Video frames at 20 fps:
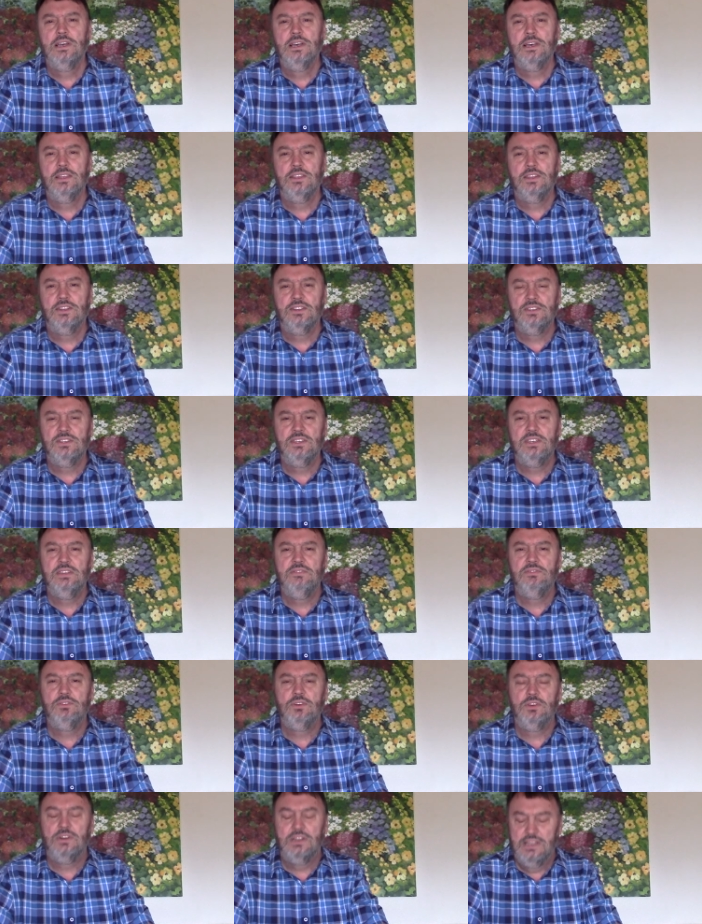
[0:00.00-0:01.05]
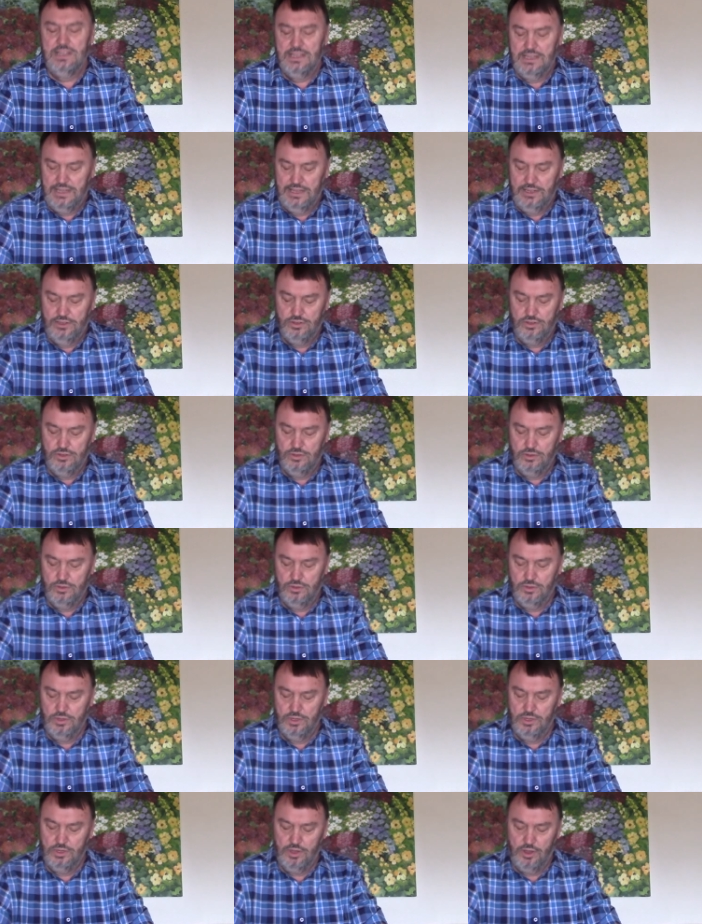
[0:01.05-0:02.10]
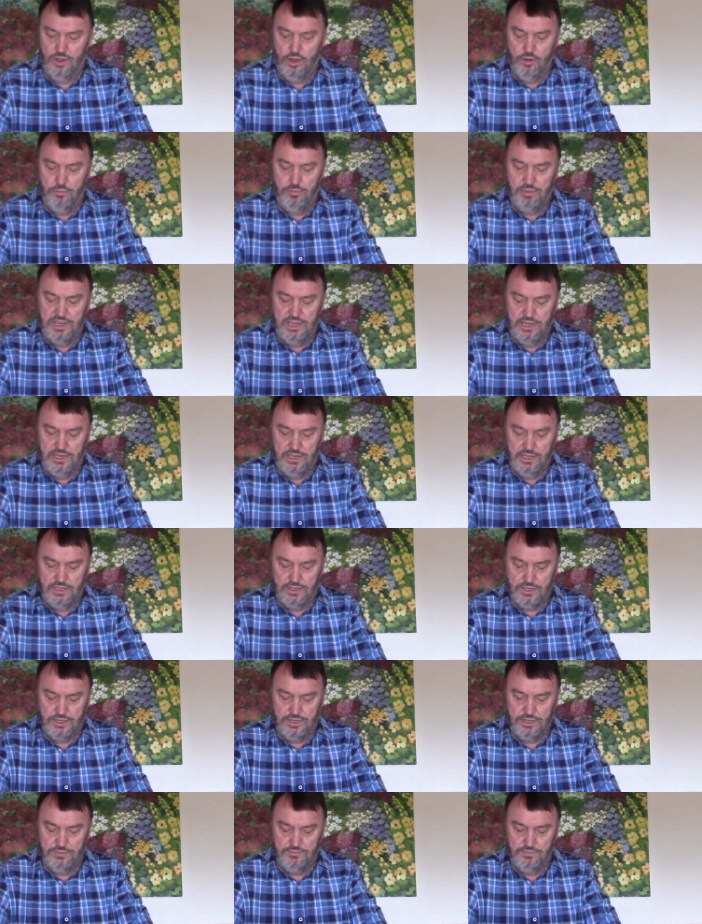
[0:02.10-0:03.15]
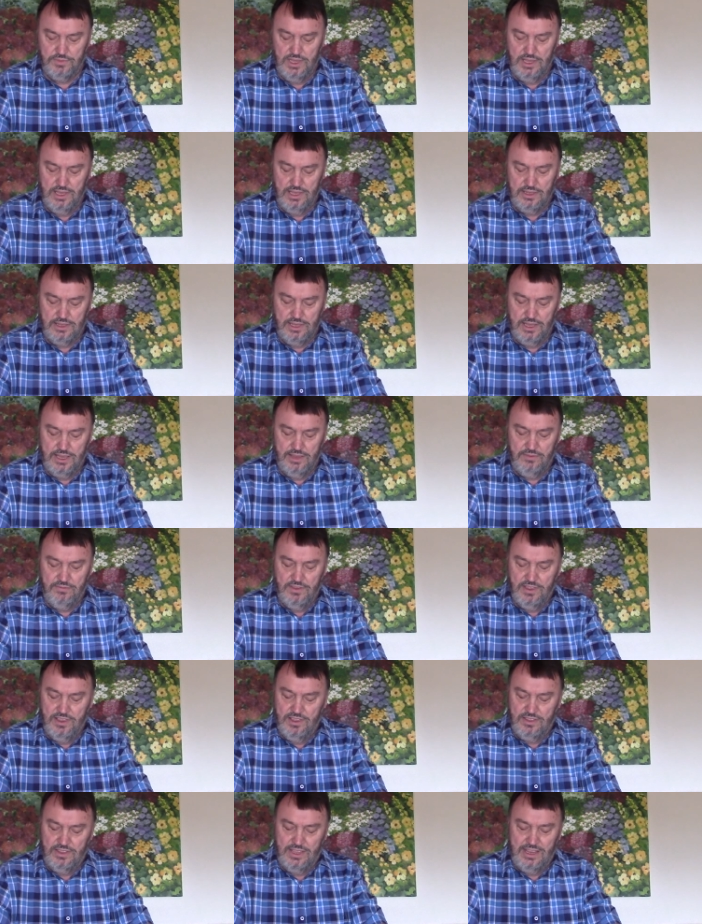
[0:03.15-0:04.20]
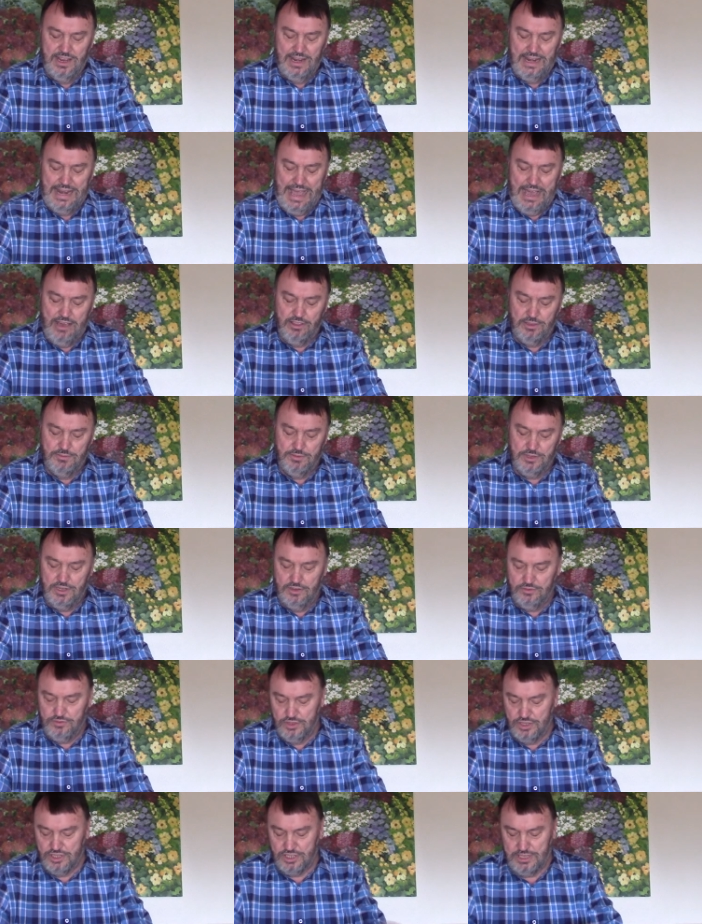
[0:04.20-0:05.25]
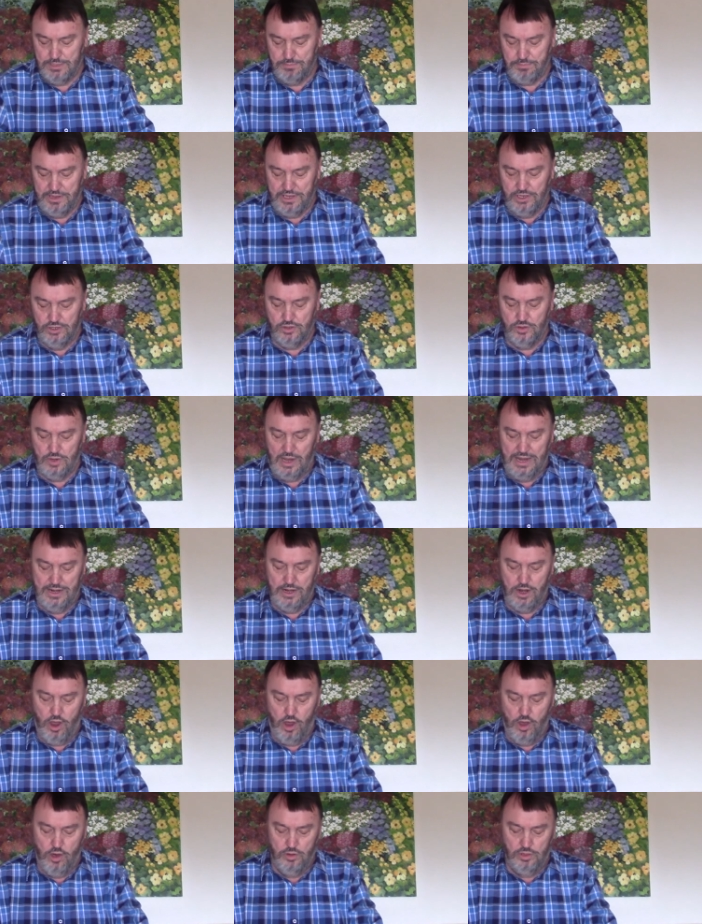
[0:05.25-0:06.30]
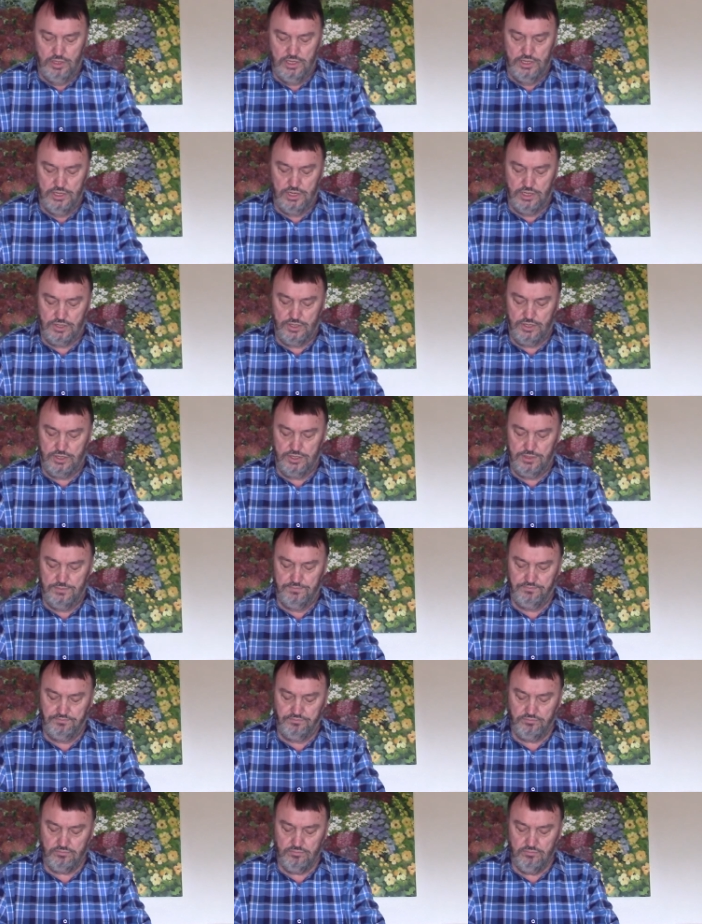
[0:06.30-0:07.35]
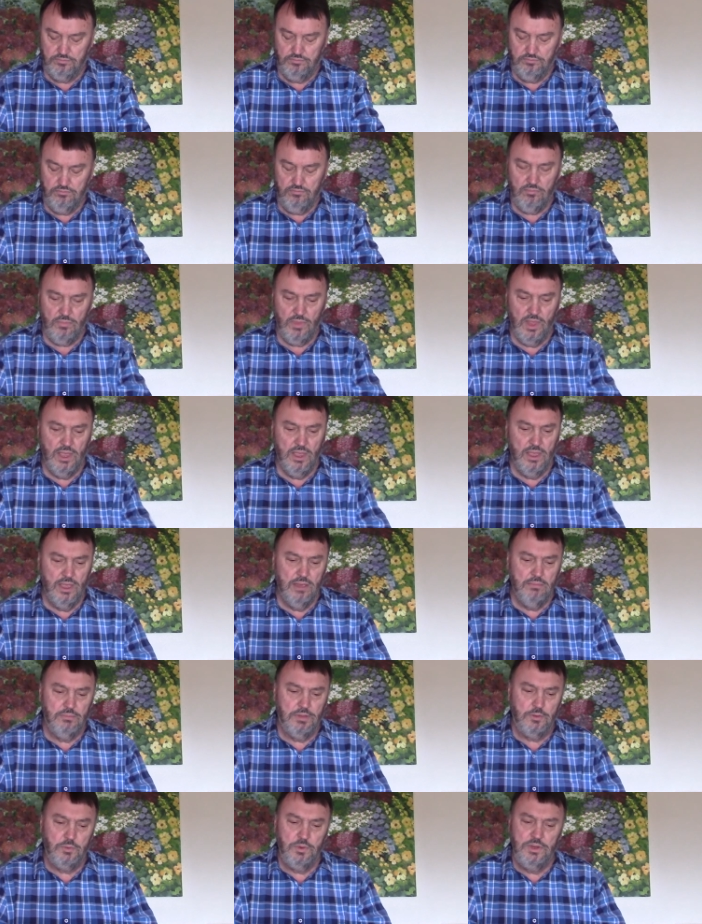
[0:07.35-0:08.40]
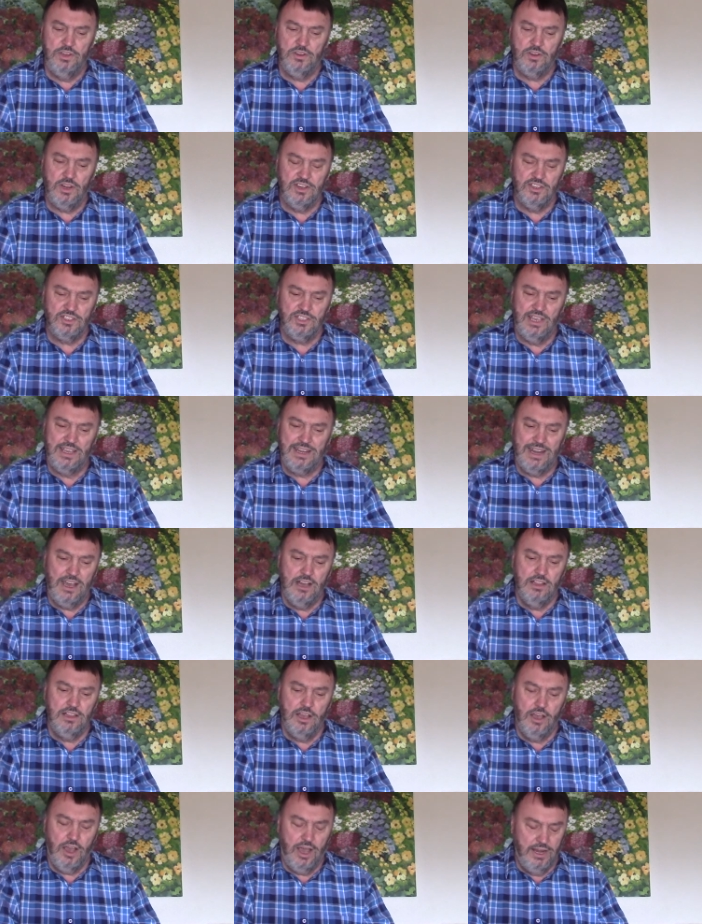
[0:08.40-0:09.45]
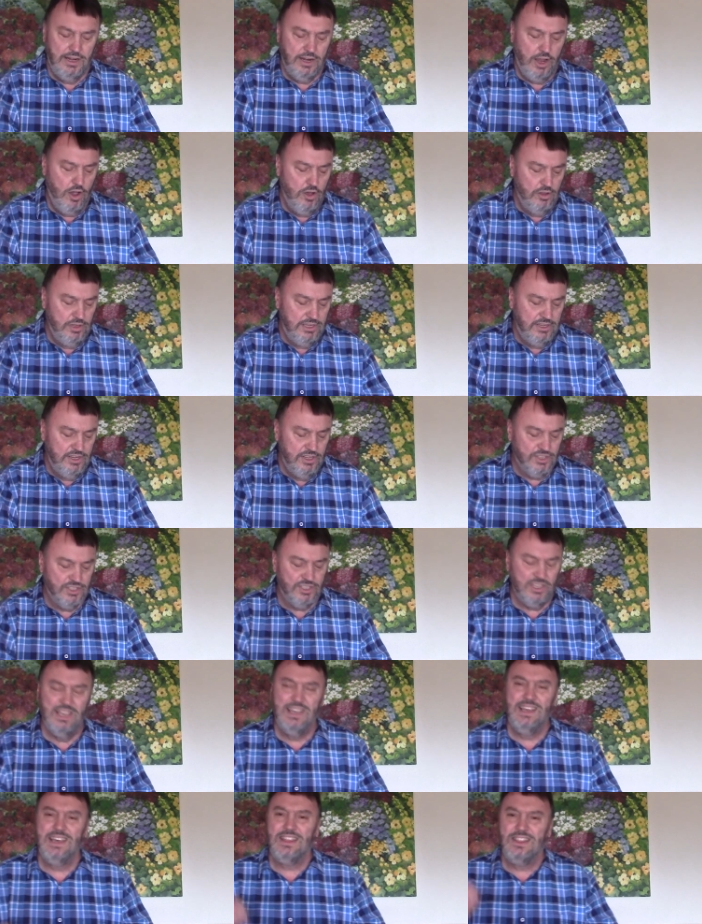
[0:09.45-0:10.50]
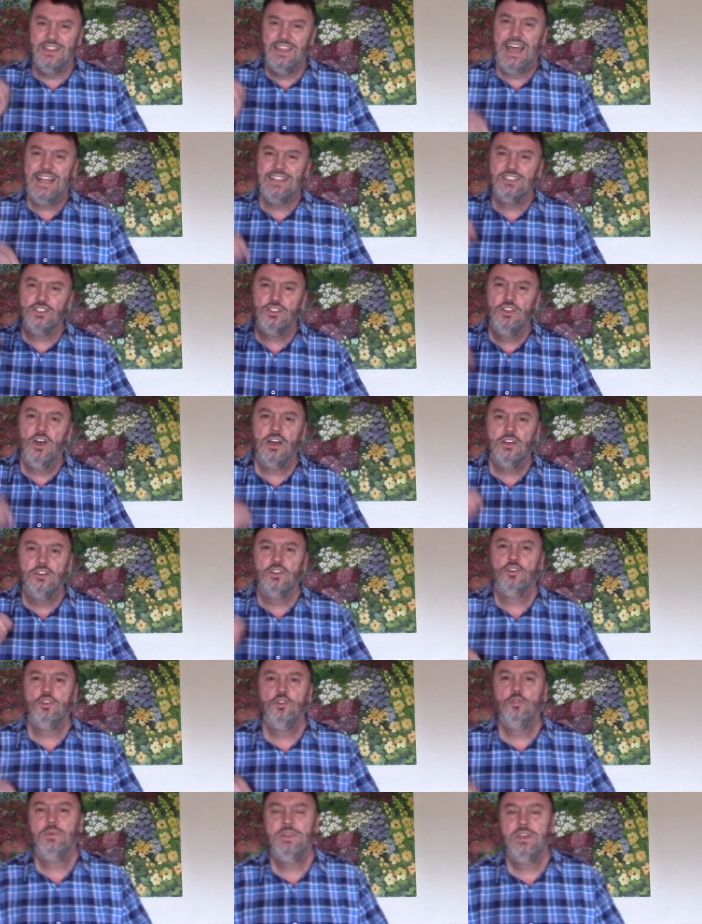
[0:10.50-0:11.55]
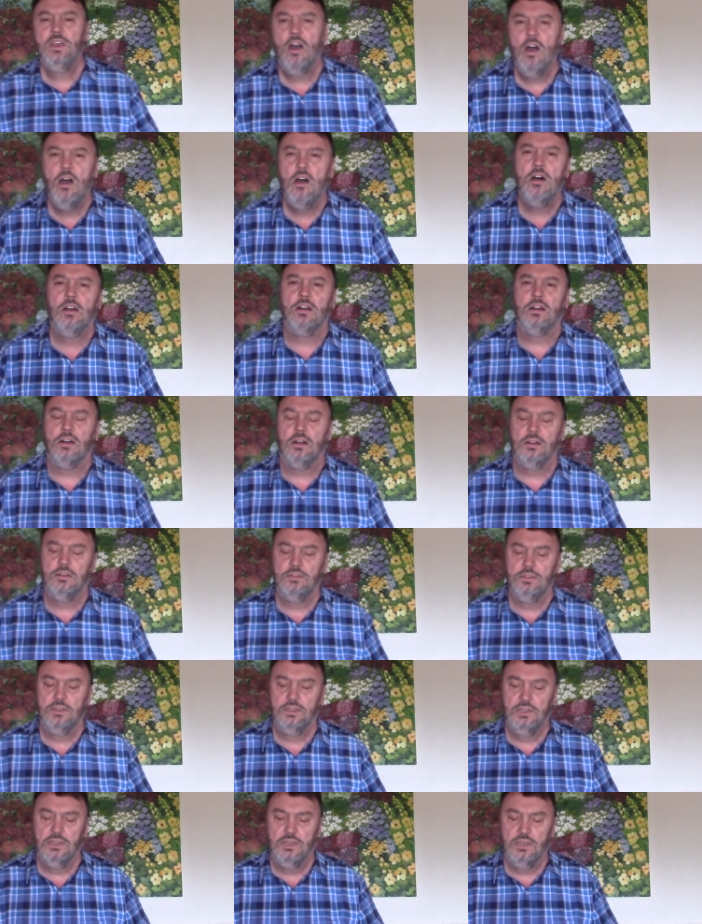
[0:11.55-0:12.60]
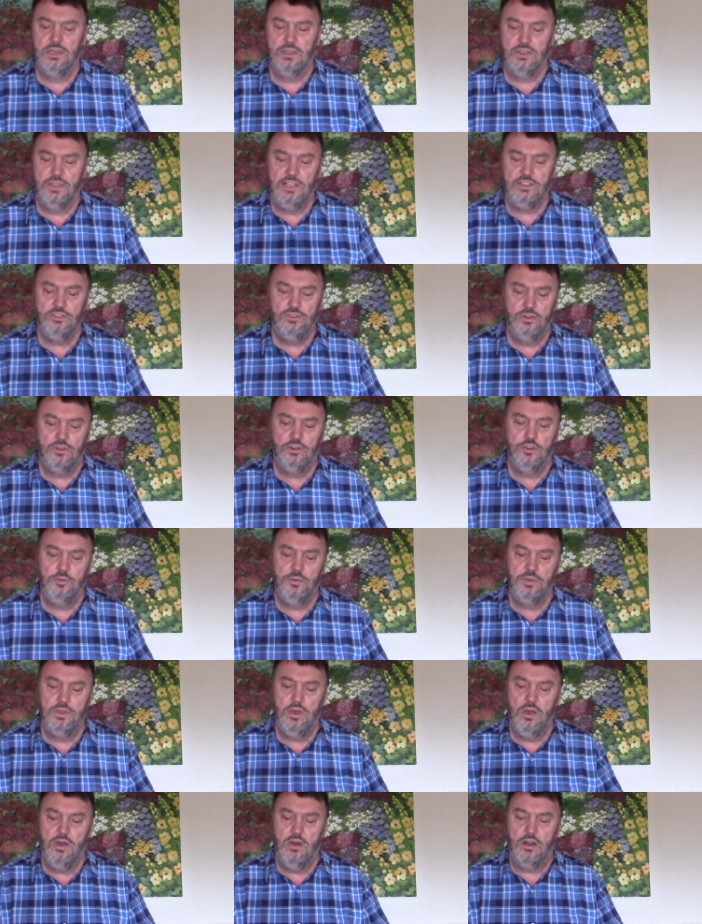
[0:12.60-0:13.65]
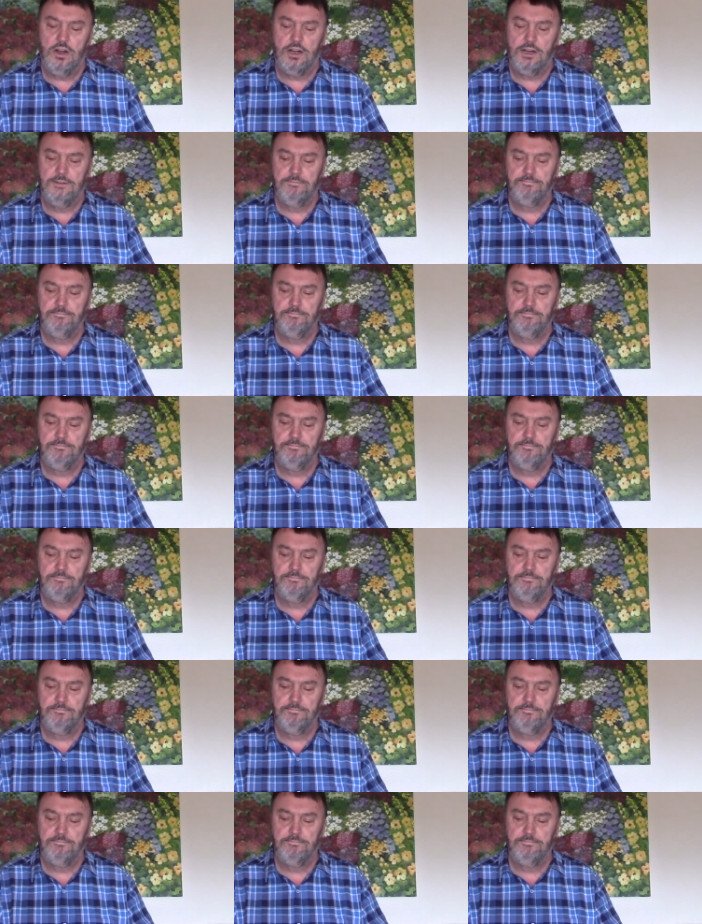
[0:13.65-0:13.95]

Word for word: the deceiver into obedience. They, they allow themselves to slip into unholiness. But we need to understand unholiness, that's not who we are. That's not who we are.